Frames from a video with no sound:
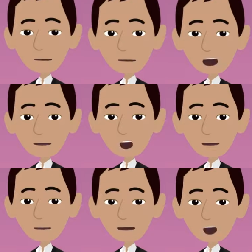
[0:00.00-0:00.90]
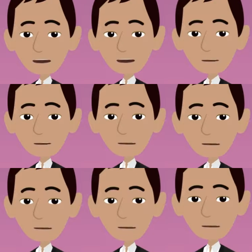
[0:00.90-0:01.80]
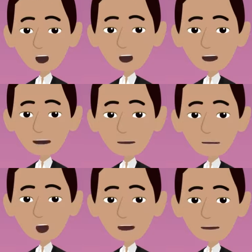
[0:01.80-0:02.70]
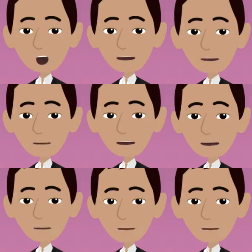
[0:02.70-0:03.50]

Simply one way. And, paradoxically,